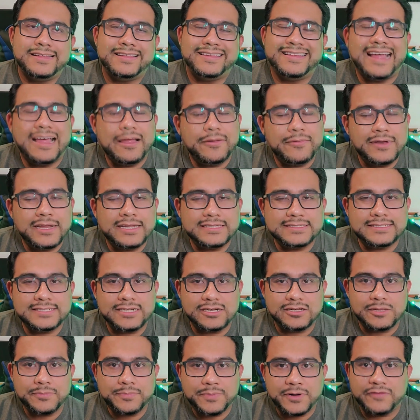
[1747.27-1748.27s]
not
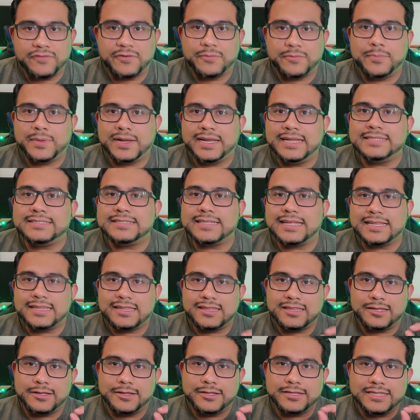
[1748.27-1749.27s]
necessarily perfect, but it's like
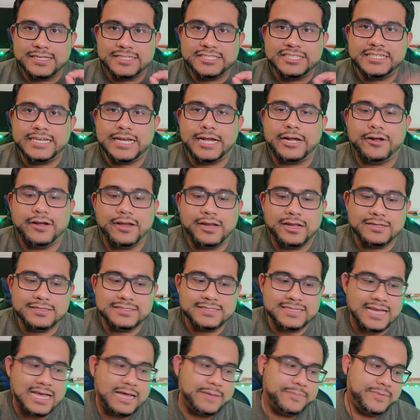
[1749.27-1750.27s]
the, the cherry on
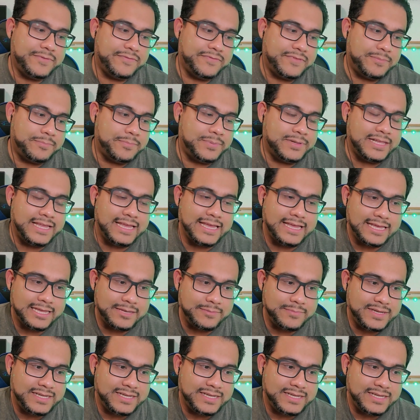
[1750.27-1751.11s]
top of the plan.